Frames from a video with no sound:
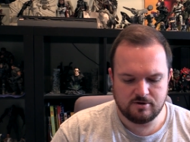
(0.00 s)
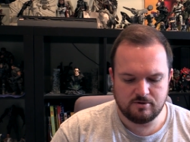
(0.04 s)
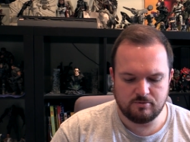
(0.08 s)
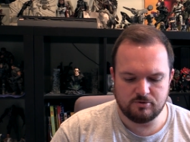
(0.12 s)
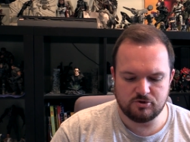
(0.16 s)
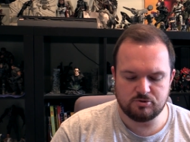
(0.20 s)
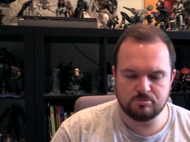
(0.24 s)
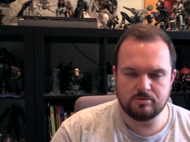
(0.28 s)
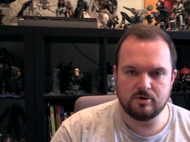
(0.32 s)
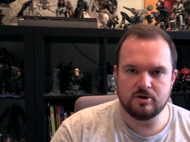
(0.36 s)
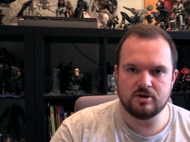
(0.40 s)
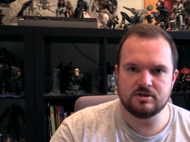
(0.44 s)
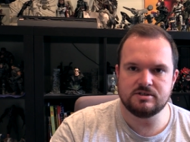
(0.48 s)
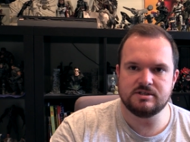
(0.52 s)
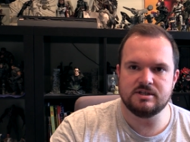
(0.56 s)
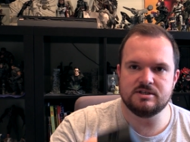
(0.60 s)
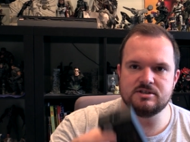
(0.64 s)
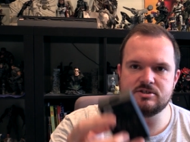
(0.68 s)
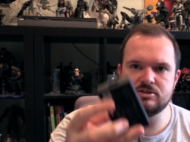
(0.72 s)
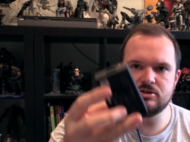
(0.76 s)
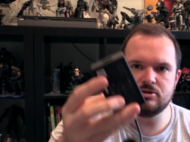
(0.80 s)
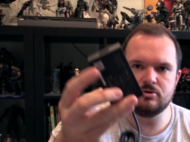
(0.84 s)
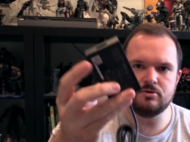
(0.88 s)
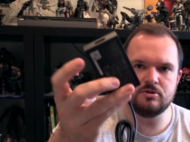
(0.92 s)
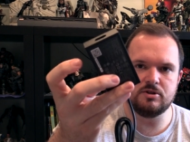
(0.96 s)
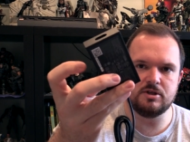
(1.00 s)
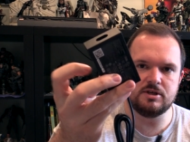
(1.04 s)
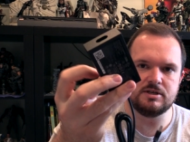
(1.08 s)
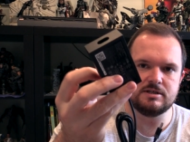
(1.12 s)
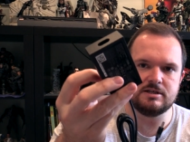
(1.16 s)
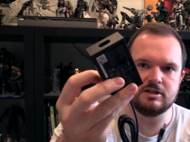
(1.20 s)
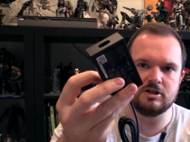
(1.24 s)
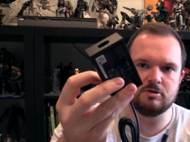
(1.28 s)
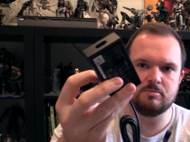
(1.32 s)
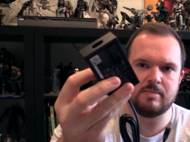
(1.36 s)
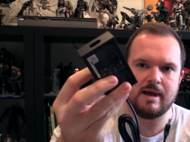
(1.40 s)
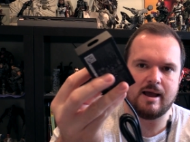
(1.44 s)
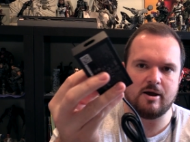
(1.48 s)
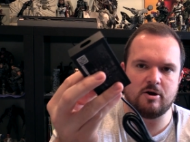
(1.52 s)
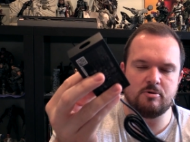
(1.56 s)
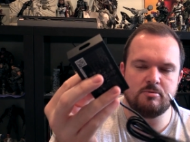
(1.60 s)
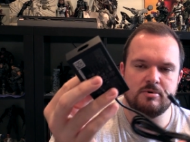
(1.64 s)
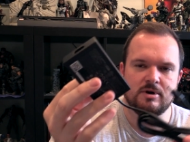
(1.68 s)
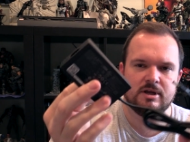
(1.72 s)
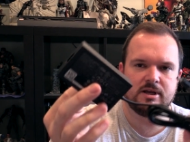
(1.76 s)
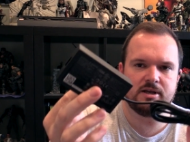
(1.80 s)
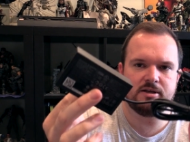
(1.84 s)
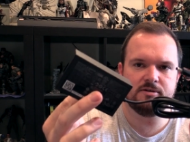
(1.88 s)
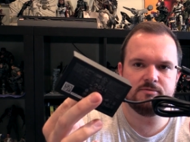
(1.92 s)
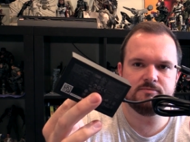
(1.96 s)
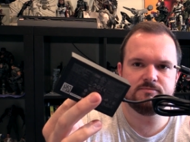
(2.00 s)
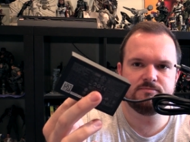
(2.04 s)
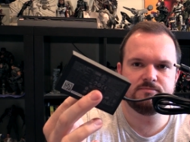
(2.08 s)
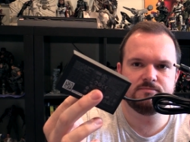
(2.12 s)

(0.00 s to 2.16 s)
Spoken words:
which plugs into this little power brick,